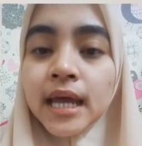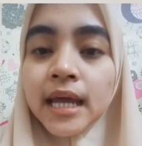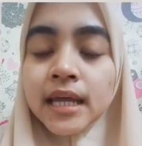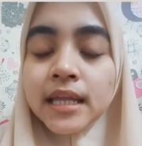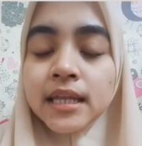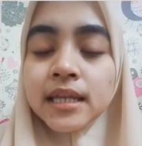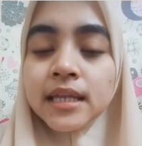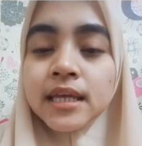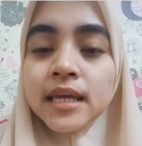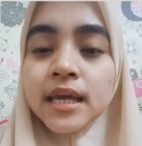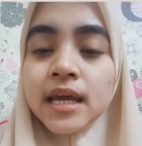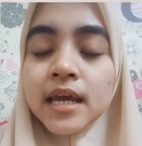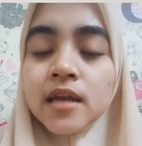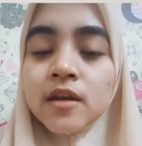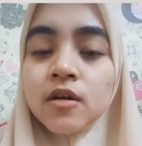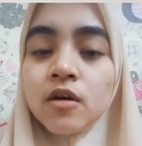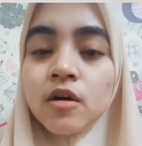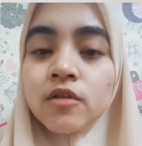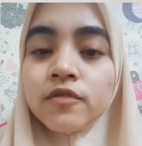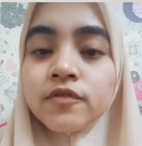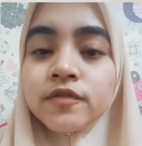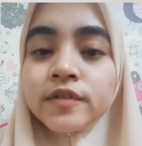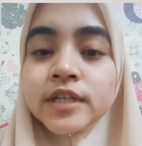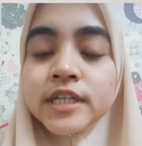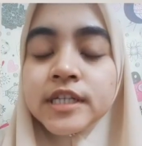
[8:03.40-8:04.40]
At the
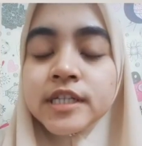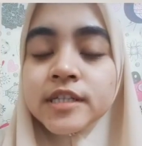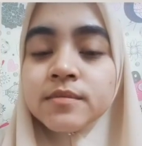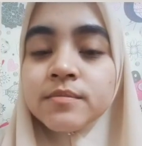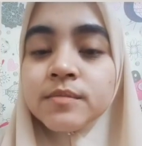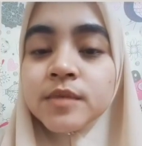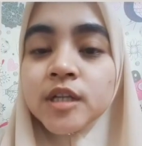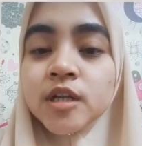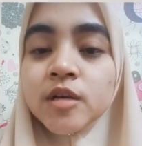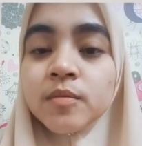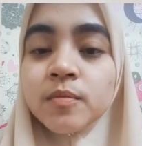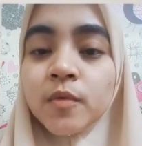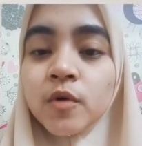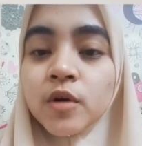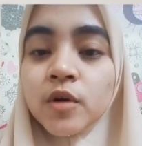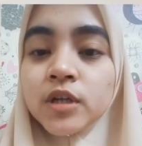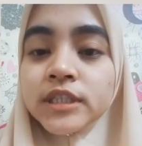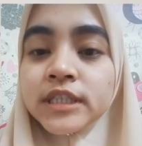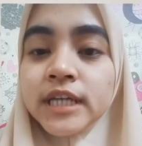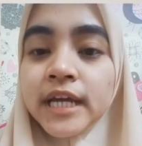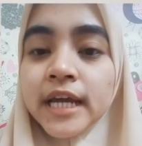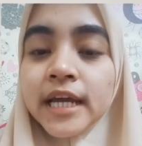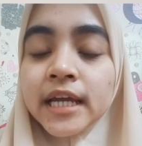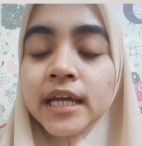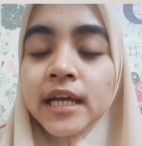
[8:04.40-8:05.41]
end of this mini
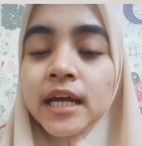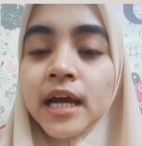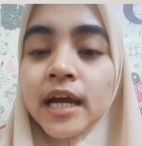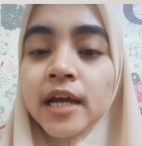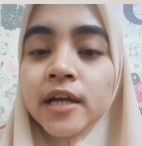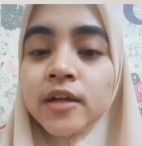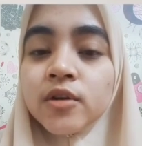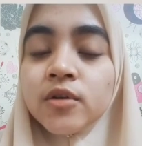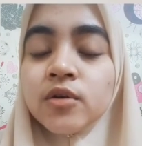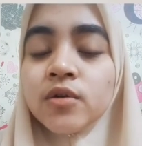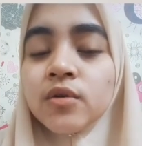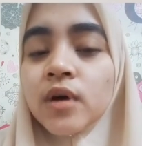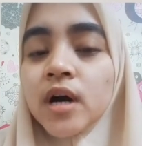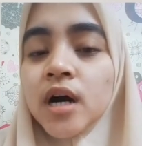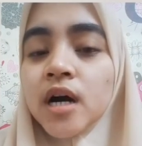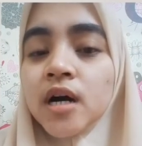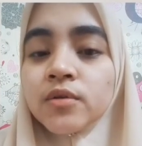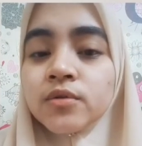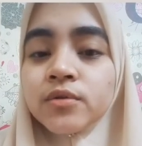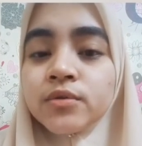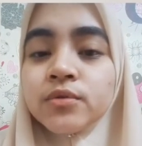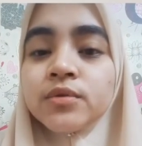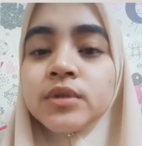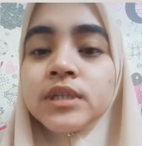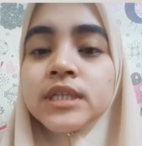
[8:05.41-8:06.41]
project, I know
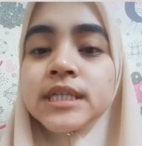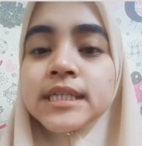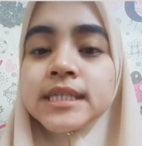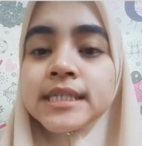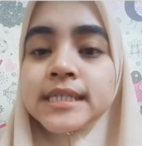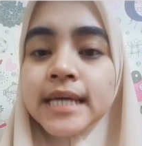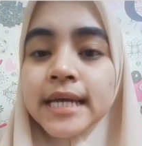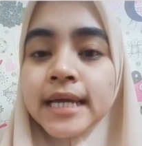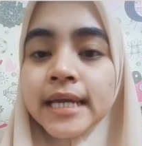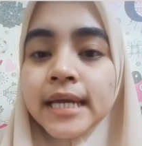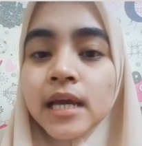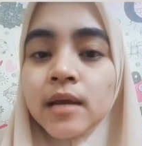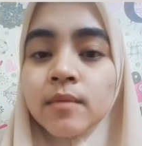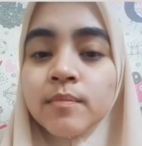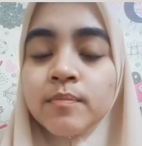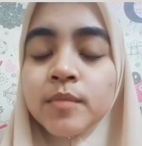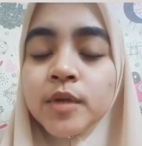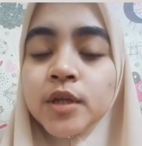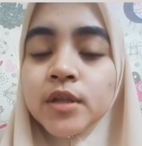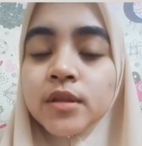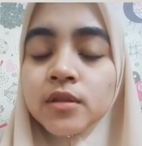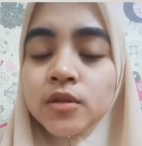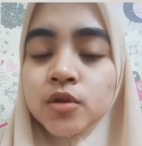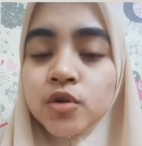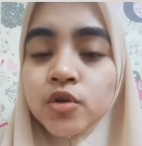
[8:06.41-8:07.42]
how to design
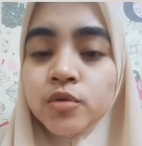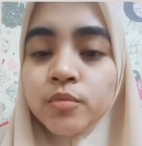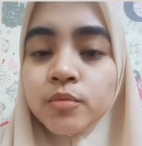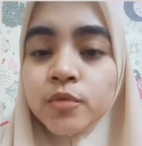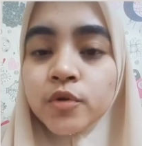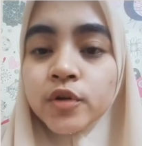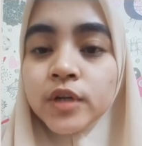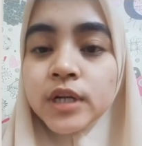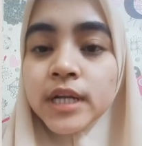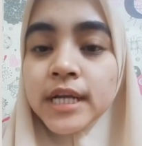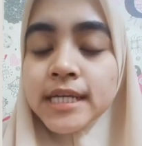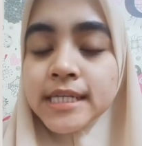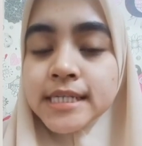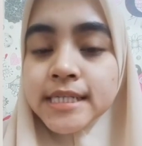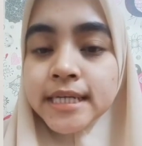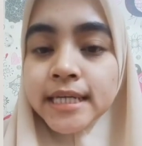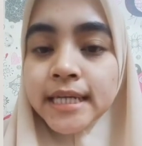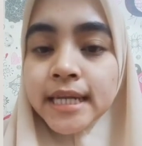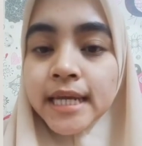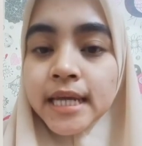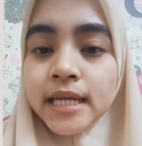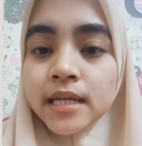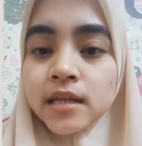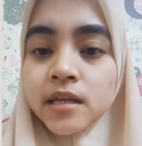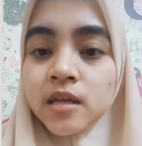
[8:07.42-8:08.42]
amplitude
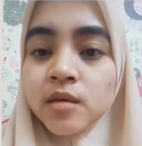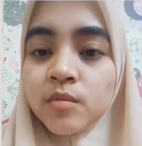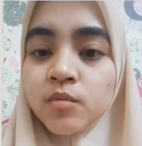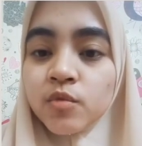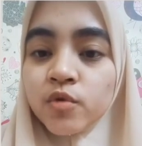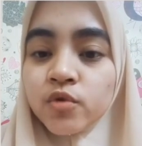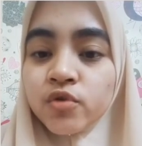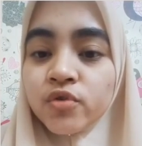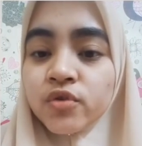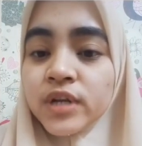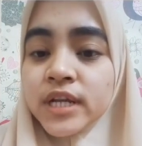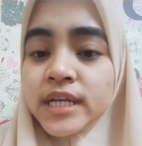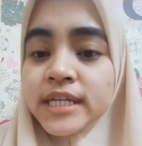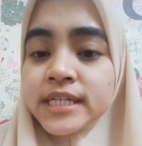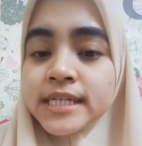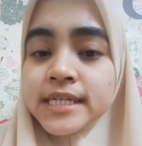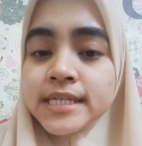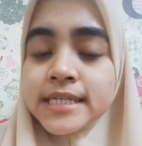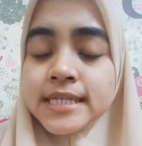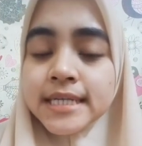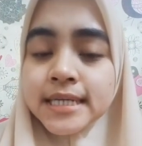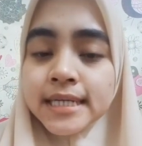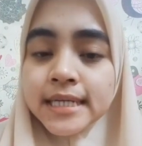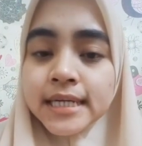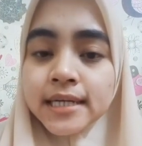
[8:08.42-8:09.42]
modulation and demodulation
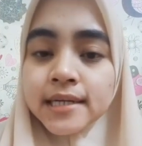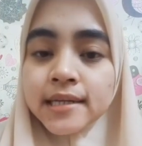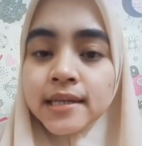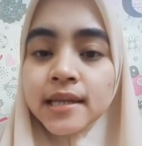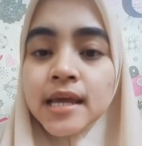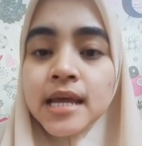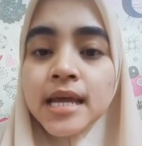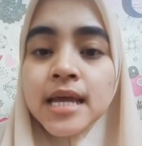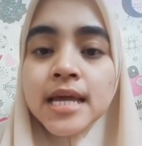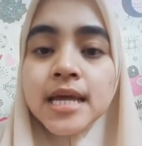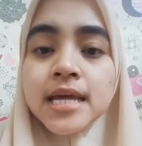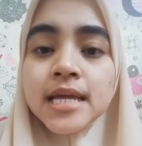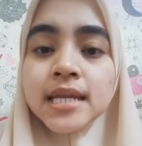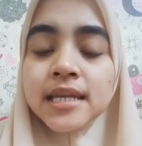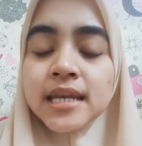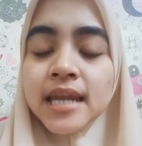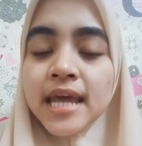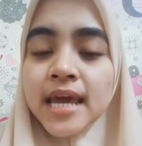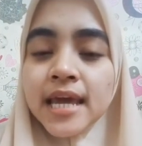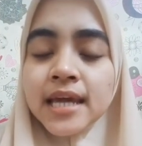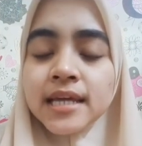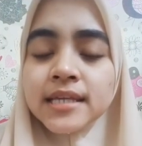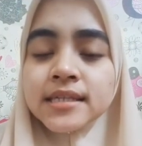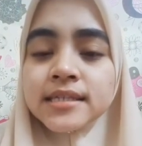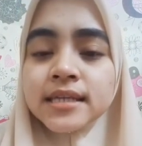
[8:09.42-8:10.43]
circuit.
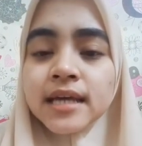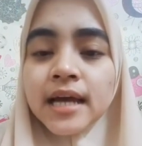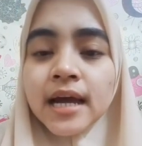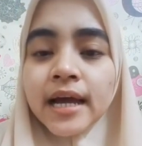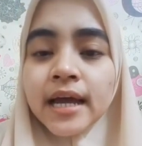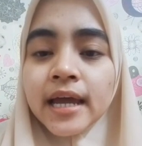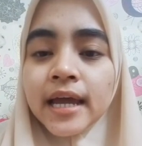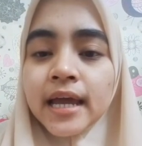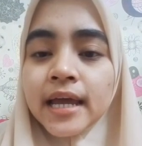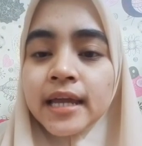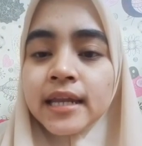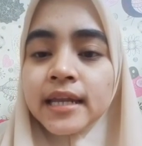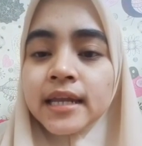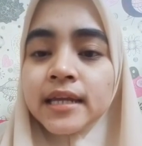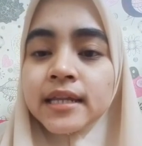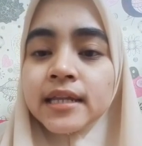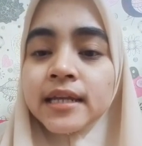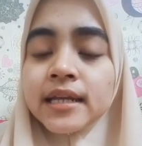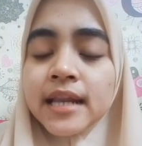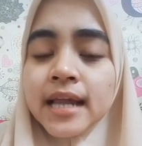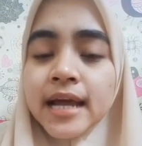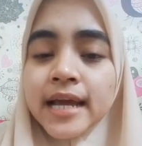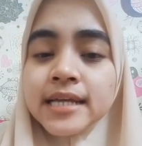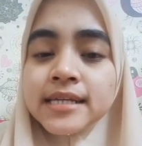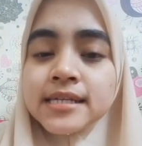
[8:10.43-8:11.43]
Next, I had
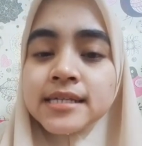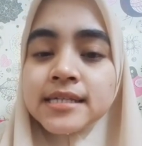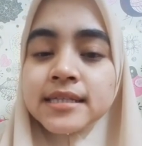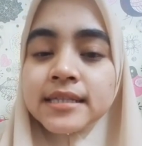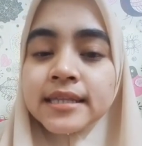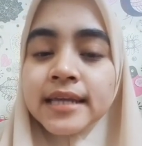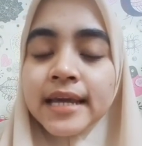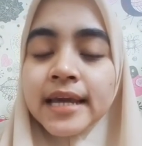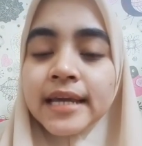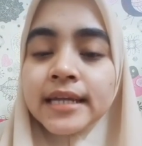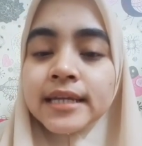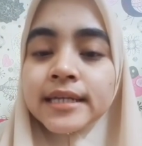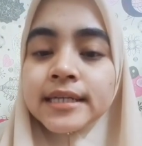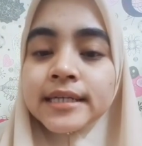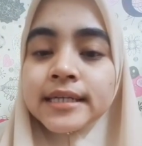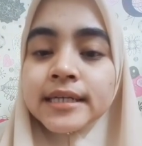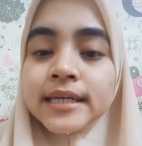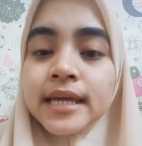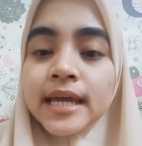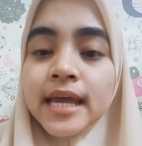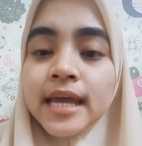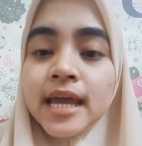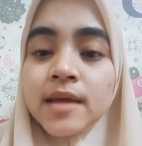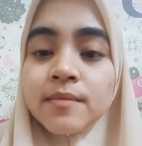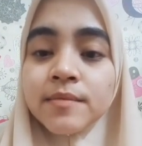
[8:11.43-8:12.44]
analyzed that
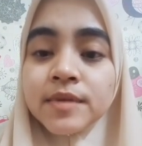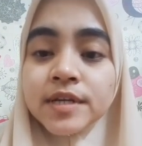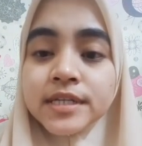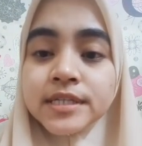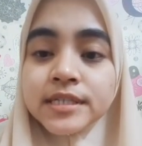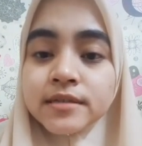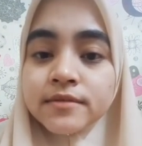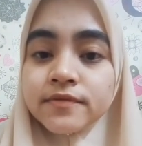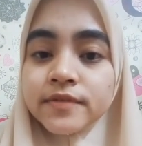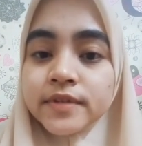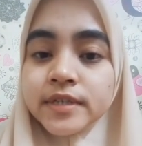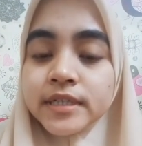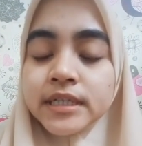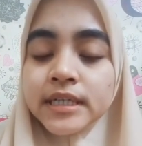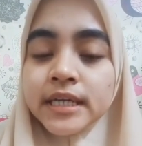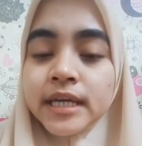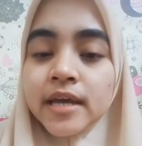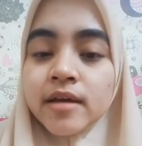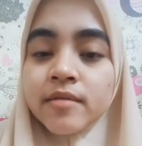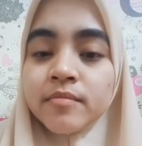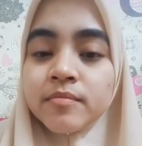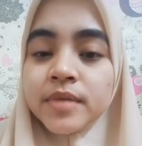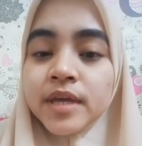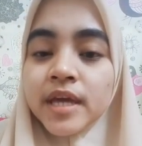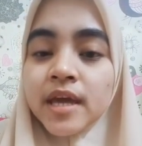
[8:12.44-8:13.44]
the AM receiver
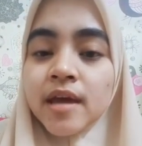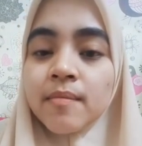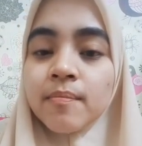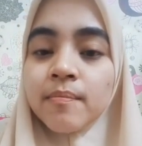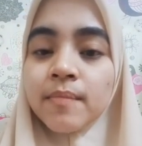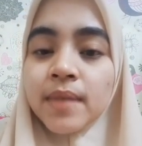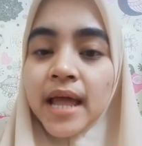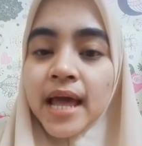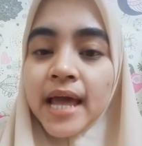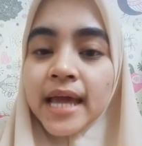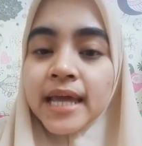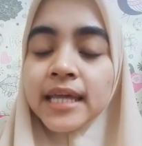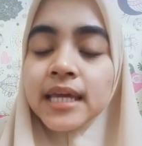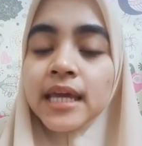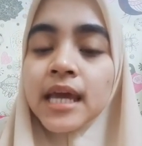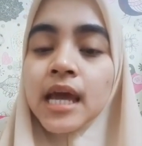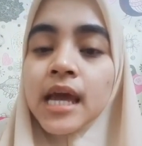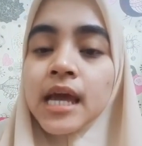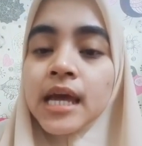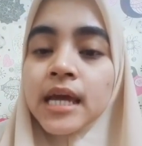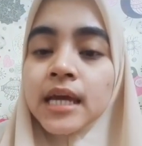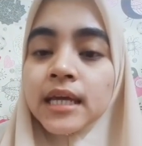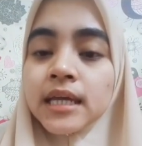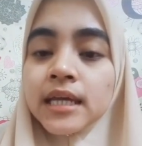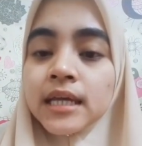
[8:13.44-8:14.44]
can be applied
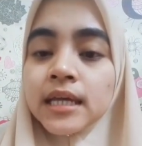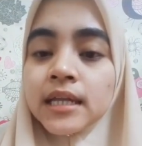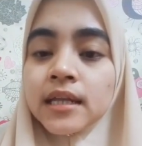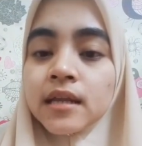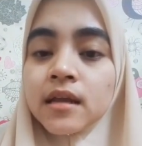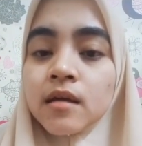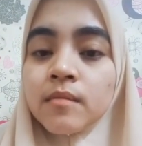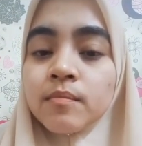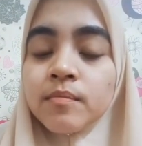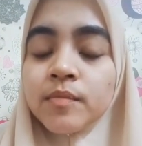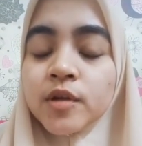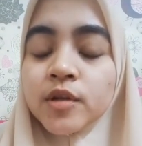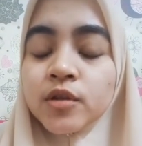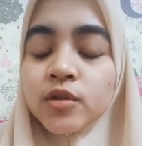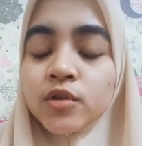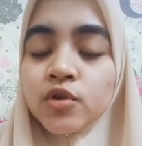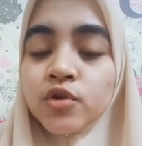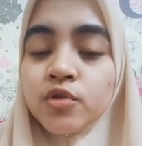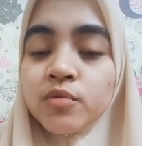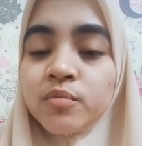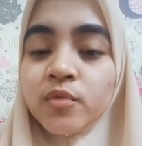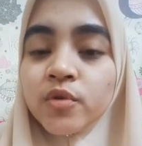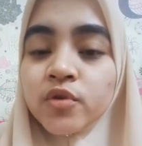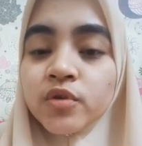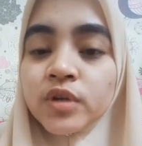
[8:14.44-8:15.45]
in
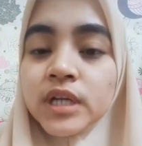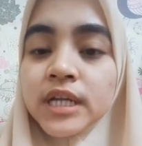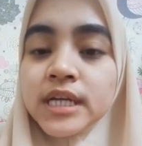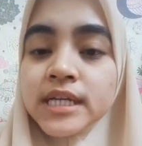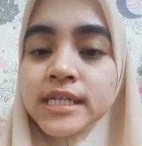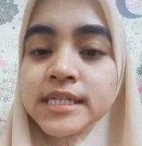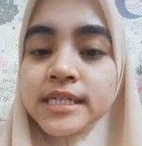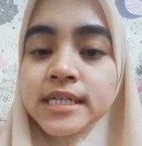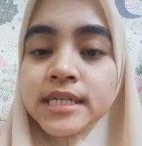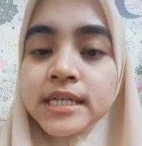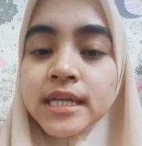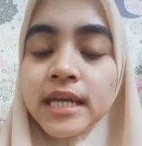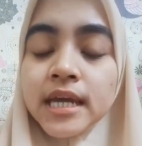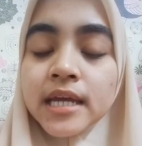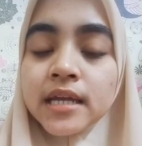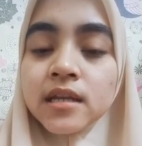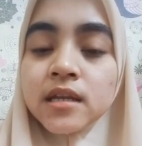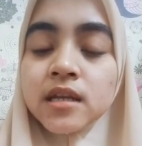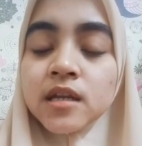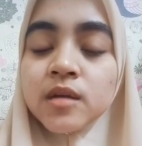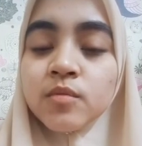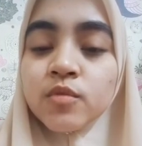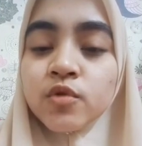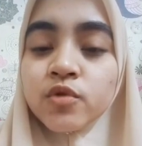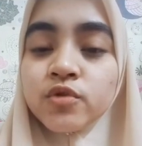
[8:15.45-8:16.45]
amplitude modulation
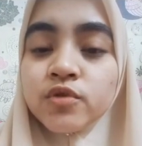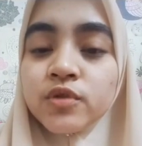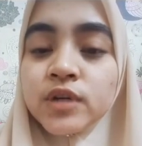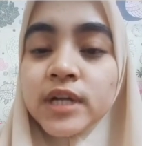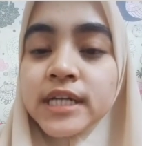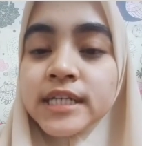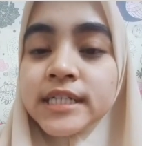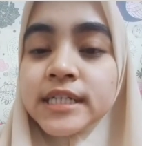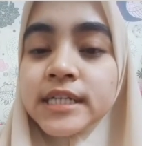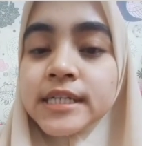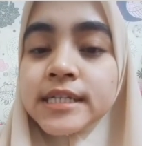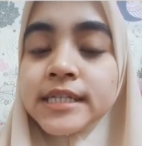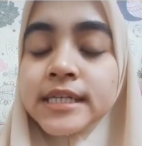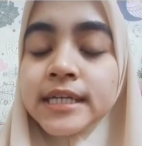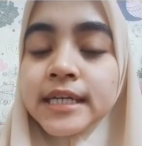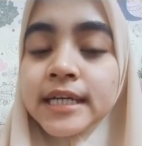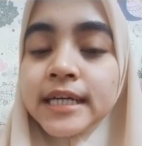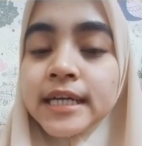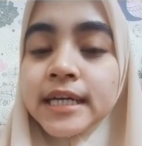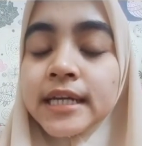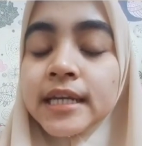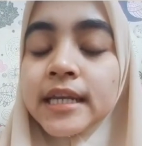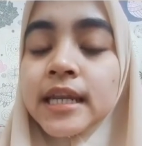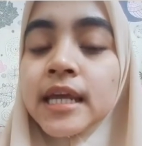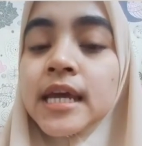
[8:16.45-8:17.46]
and demodulation
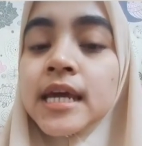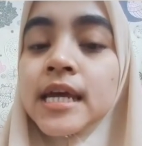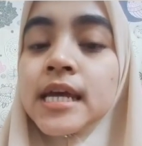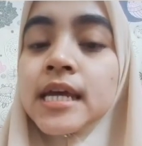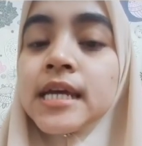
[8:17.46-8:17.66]
circuit.